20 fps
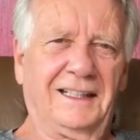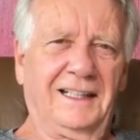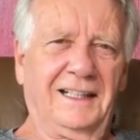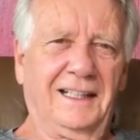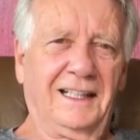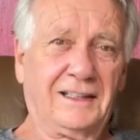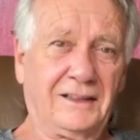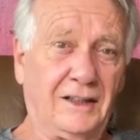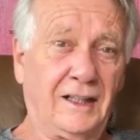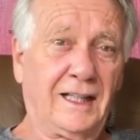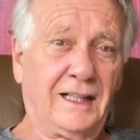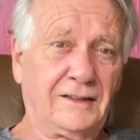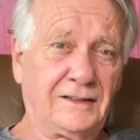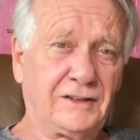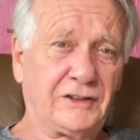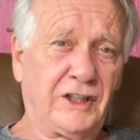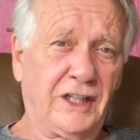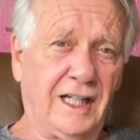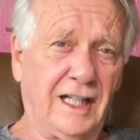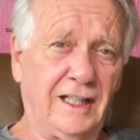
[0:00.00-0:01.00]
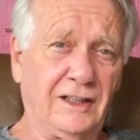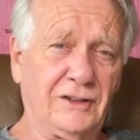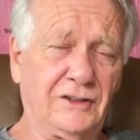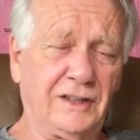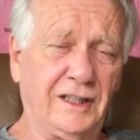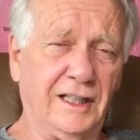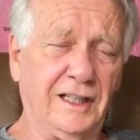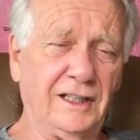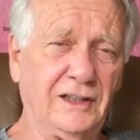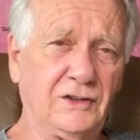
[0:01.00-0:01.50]
And a lot has
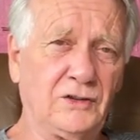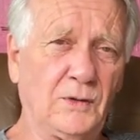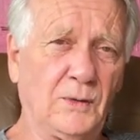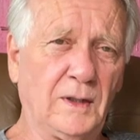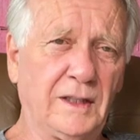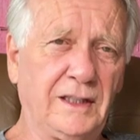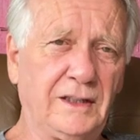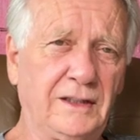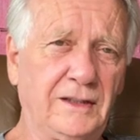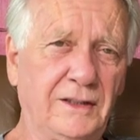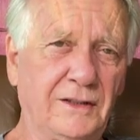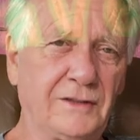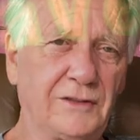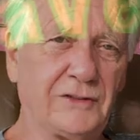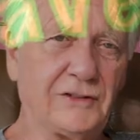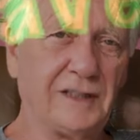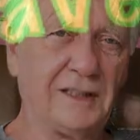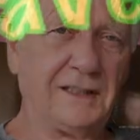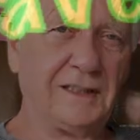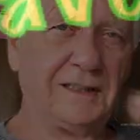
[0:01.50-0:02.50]
changed in 20 years.